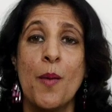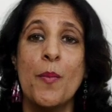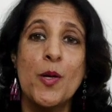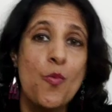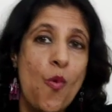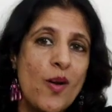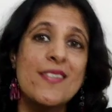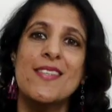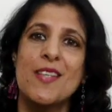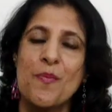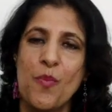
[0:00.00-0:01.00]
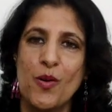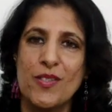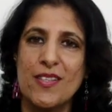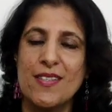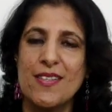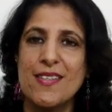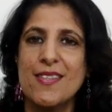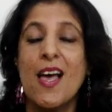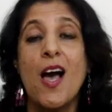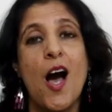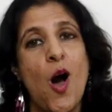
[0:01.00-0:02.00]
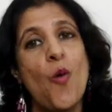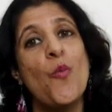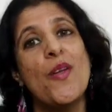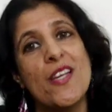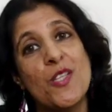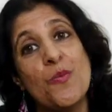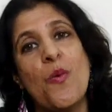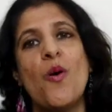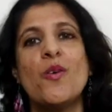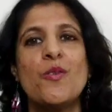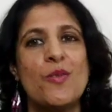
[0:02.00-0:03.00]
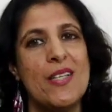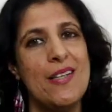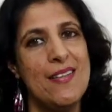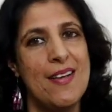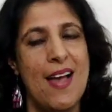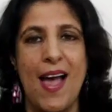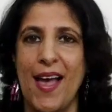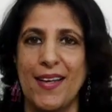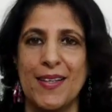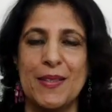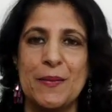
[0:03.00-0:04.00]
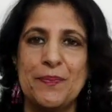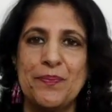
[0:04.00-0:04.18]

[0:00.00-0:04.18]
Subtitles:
But what is important is how we respond to the anger.